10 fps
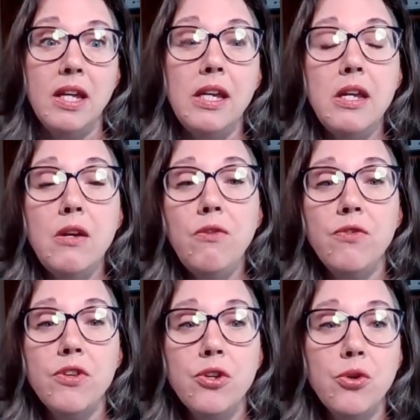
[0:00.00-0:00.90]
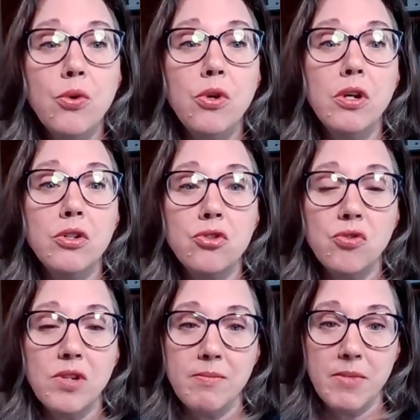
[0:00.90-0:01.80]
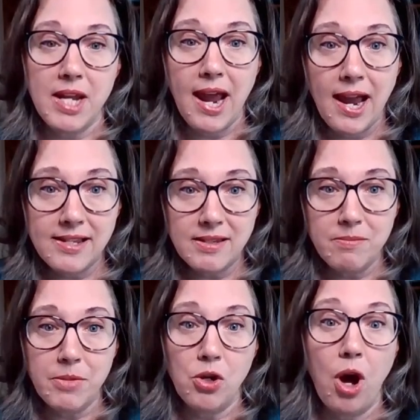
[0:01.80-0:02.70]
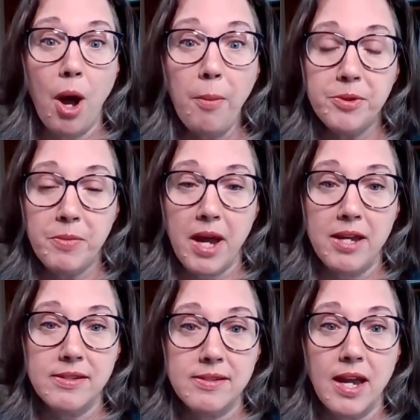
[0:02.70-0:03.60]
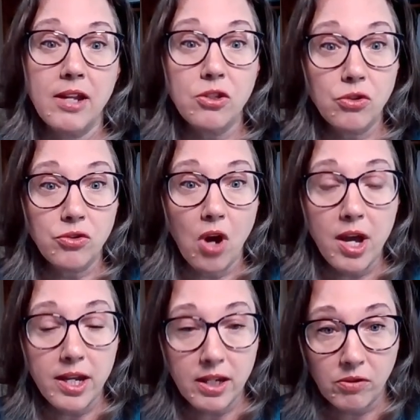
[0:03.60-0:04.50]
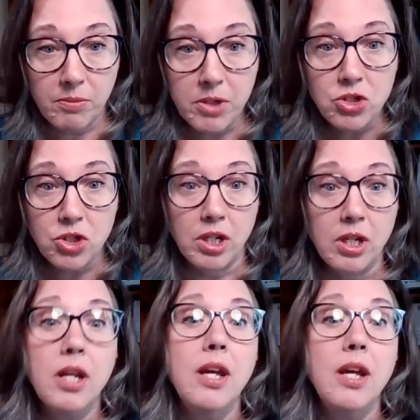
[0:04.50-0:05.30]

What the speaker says: If your treatment hasn't been optimized and you're not in remission,